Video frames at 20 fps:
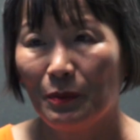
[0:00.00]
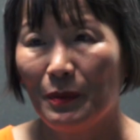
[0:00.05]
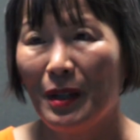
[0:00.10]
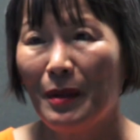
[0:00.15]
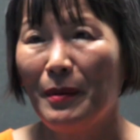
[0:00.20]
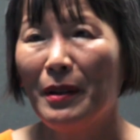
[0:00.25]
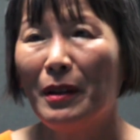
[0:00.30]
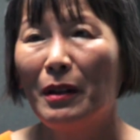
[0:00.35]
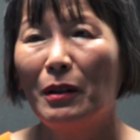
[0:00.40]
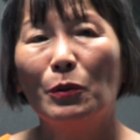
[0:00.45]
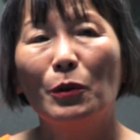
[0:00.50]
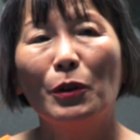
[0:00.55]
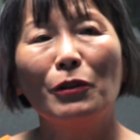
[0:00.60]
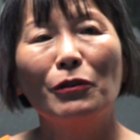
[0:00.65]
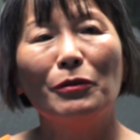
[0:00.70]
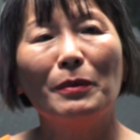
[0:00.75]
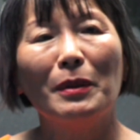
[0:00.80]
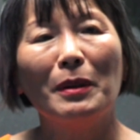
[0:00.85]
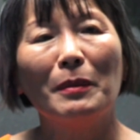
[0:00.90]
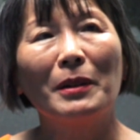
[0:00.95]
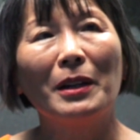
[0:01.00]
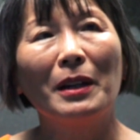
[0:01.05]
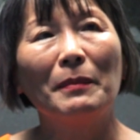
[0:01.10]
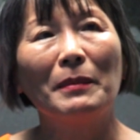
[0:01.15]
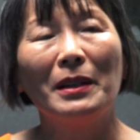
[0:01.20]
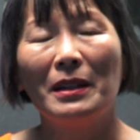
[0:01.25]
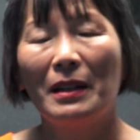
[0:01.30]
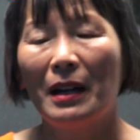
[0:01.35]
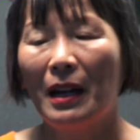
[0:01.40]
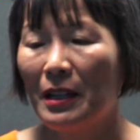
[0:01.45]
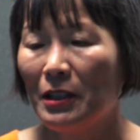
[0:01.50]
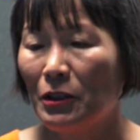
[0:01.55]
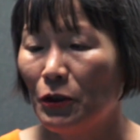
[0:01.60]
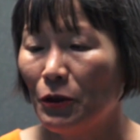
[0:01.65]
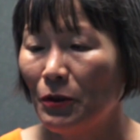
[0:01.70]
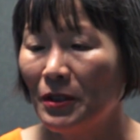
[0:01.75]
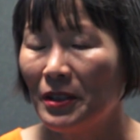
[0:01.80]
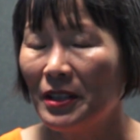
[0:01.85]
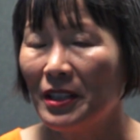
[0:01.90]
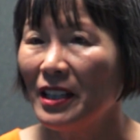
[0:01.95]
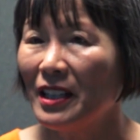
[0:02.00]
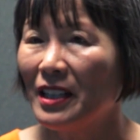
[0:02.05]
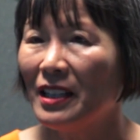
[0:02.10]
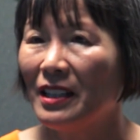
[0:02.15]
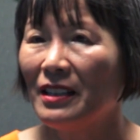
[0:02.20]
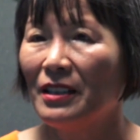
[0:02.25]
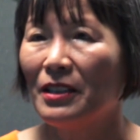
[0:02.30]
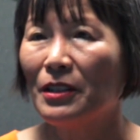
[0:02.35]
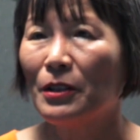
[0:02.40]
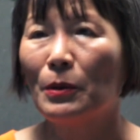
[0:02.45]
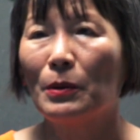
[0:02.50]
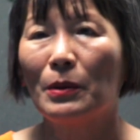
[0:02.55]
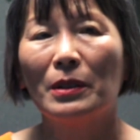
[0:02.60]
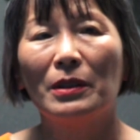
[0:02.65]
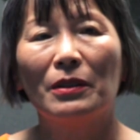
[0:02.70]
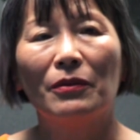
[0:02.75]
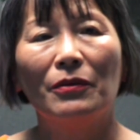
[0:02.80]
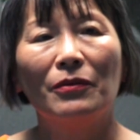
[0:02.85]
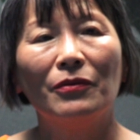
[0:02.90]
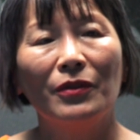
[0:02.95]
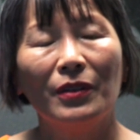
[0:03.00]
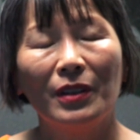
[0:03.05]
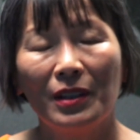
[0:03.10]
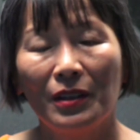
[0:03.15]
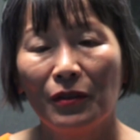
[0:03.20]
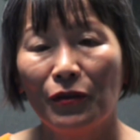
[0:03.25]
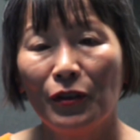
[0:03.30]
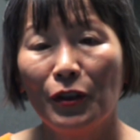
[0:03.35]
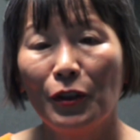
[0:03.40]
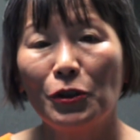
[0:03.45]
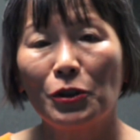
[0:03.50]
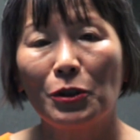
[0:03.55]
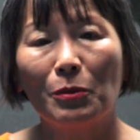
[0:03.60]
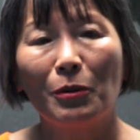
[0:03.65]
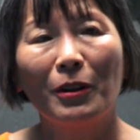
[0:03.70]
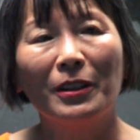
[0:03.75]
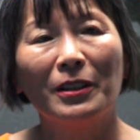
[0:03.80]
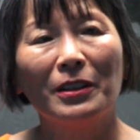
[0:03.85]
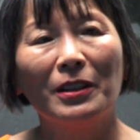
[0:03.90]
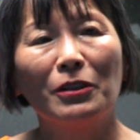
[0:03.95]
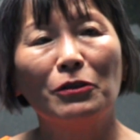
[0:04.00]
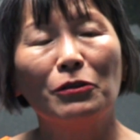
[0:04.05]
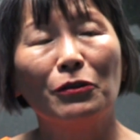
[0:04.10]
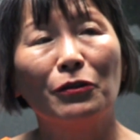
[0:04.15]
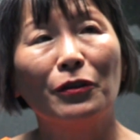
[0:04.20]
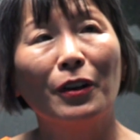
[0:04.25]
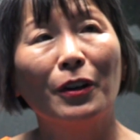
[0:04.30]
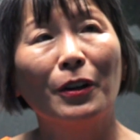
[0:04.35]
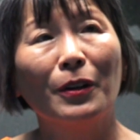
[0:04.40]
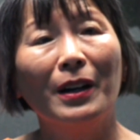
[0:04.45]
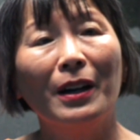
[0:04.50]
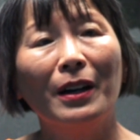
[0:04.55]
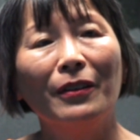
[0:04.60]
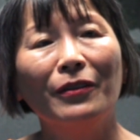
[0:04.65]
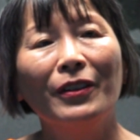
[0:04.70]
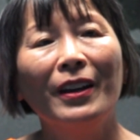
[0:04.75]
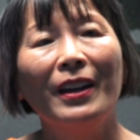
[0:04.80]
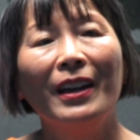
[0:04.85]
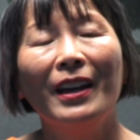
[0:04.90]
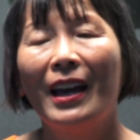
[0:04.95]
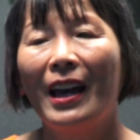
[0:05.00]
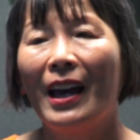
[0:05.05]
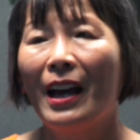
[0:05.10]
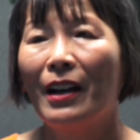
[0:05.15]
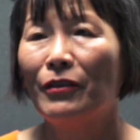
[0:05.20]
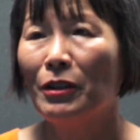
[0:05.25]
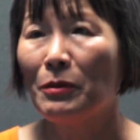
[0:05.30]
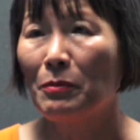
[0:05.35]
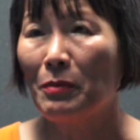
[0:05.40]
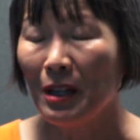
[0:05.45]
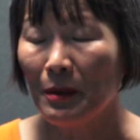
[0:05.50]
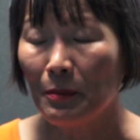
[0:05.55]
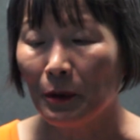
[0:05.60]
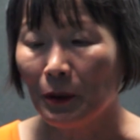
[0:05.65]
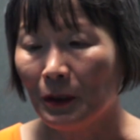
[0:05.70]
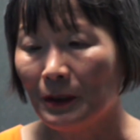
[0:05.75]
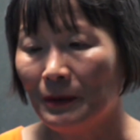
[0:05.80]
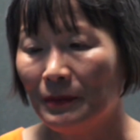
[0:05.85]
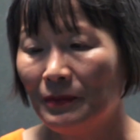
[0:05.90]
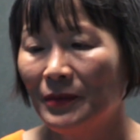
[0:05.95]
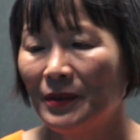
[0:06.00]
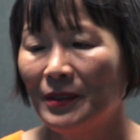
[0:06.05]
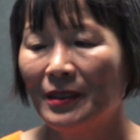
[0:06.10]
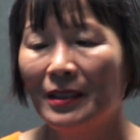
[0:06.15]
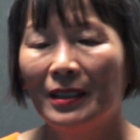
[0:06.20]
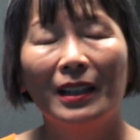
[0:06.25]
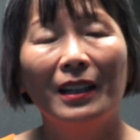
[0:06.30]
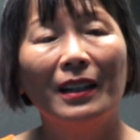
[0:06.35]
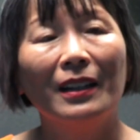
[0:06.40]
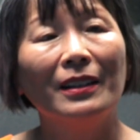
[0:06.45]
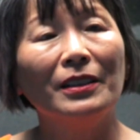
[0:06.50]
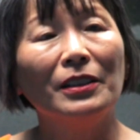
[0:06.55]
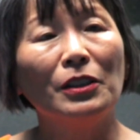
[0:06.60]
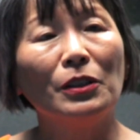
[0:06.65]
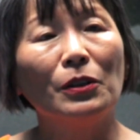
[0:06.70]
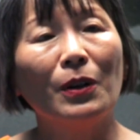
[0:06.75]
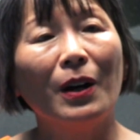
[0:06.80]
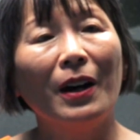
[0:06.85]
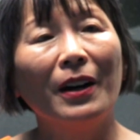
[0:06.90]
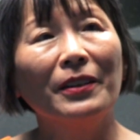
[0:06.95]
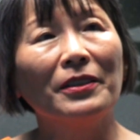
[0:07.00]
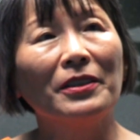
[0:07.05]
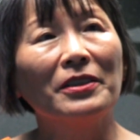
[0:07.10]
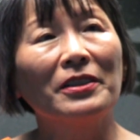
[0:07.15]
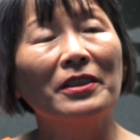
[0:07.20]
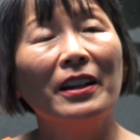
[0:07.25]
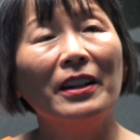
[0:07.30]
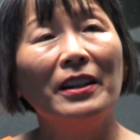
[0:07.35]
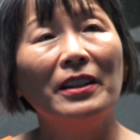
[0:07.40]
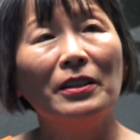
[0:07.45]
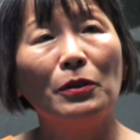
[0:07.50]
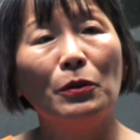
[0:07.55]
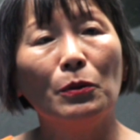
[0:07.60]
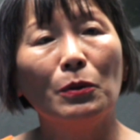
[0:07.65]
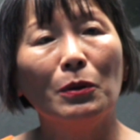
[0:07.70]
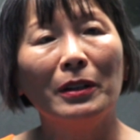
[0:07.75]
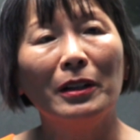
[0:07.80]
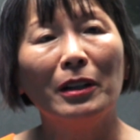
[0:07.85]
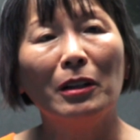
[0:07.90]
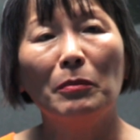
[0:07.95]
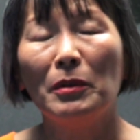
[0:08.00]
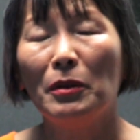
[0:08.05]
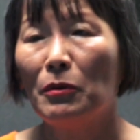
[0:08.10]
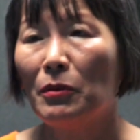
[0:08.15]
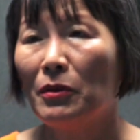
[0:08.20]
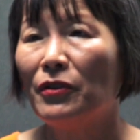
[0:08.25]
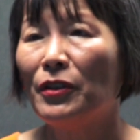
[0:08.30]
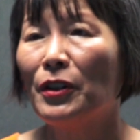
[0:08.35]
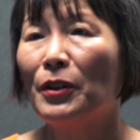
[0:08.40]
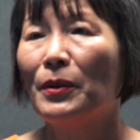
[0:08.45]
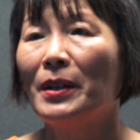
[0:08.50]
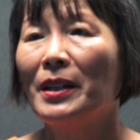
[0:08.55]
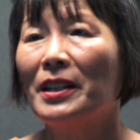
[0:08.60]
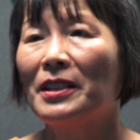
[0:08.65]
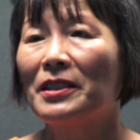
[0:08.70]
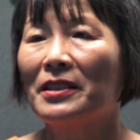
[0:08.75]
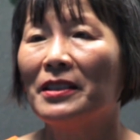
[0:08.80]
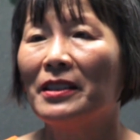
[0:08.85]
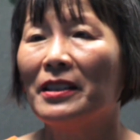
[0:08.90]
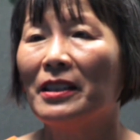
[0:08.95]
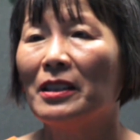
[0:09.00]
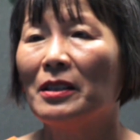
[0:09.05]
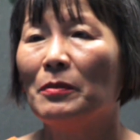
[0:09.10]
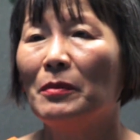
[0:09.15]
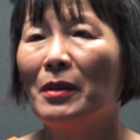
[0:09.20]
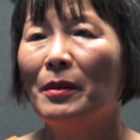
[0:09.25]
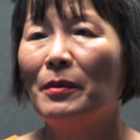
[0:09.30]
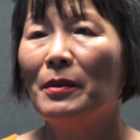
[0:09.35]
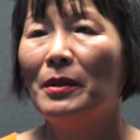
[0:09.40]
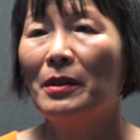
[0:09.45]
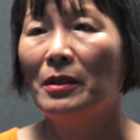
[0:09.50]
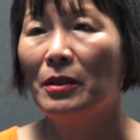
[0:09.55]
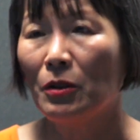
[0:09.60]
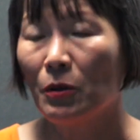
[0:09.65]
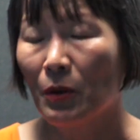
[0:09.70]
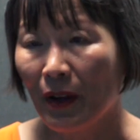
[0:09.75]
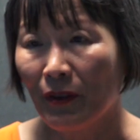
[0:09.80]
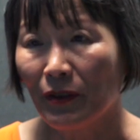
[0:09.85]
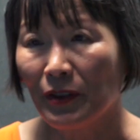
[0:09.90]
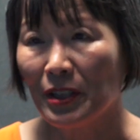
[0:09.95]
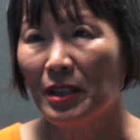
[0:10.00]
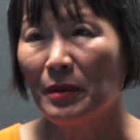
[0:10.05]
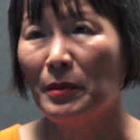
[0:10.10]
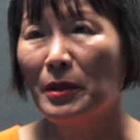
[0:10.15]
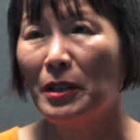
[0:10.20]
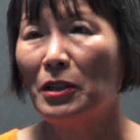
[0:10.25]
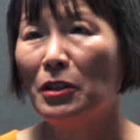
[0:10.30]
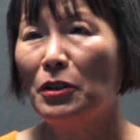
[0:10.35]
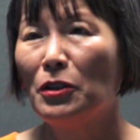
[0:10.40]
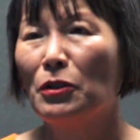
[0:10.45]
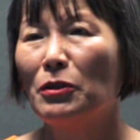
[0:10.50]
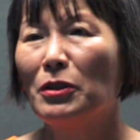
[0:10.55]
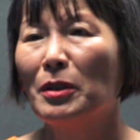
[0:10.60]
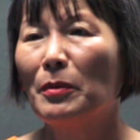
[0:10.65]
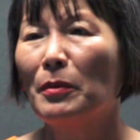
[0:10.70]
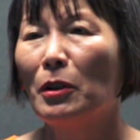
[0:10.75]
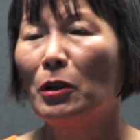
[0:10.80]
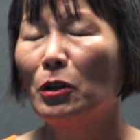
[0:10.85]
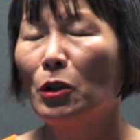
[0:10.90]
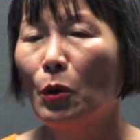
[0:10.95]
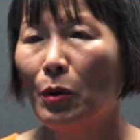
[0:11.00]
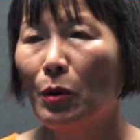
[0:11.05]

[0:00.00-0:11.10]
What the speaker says: Maybe that'll work for me. But I mean, I do see, you know, in the future, probably not too far off, having people, you know, on the side who will help me with various things. Maybe, you know, having somebody to do some of the